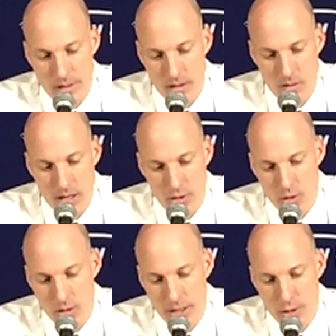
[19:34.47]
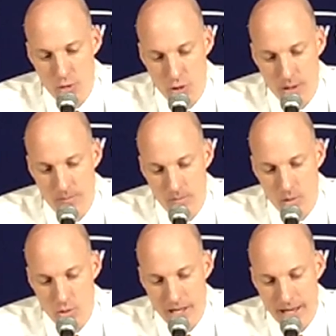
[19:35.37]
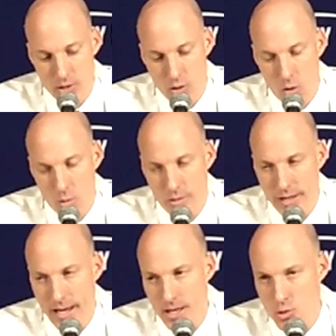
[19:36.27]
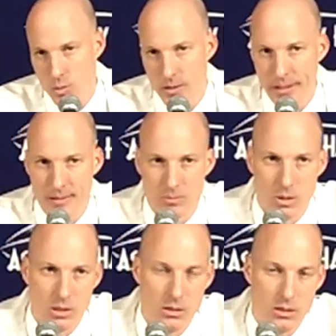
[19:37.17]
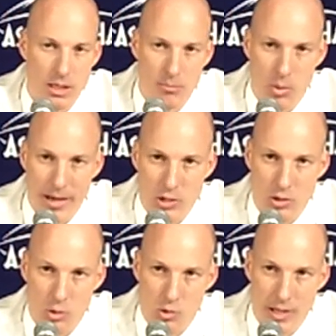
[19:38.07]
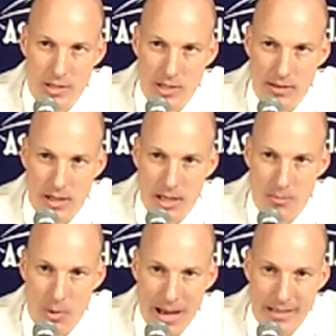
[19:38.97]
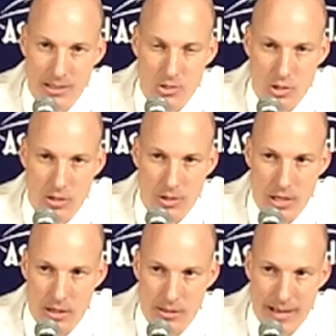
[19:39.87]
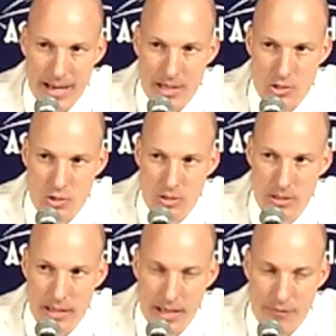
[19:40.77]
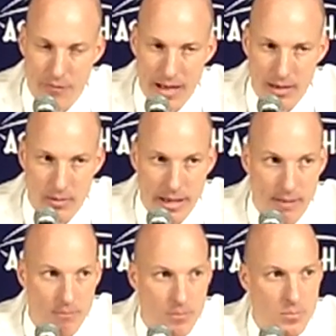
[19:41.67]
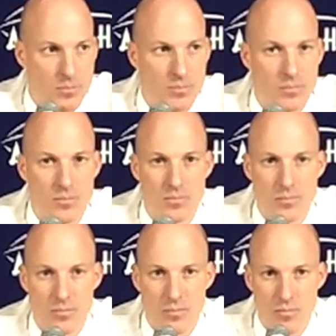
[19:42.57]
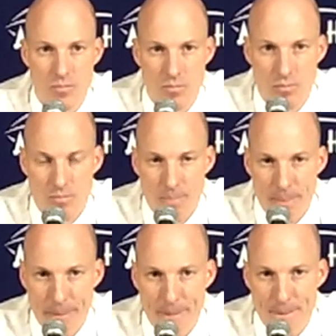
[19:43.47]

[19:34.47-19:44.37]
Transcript: They got good leadership. Those guys, the older guys, really embraced those things, I think, in practice, and our younger guys kind of follow that. Coach, you grew up in Big Ten country.